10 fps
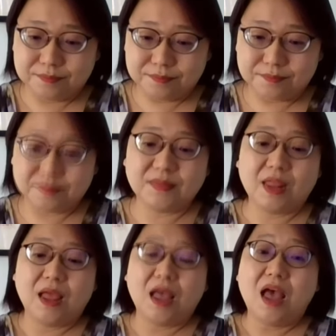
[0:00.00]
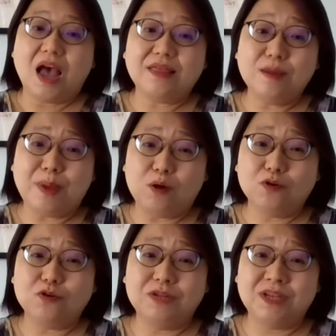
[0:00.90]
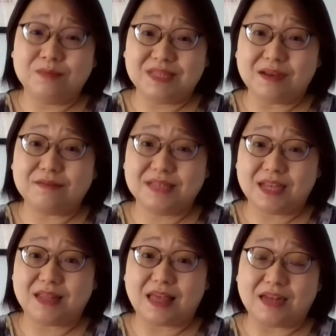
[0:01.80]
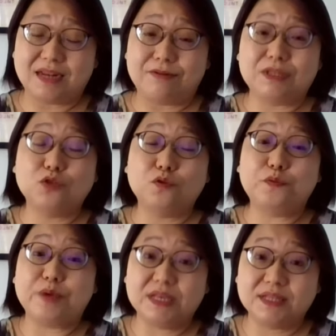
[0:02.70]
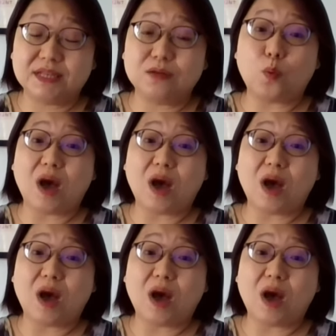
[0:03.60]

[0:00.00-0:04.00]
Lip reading: I think Pao Kun himself said that there is no reason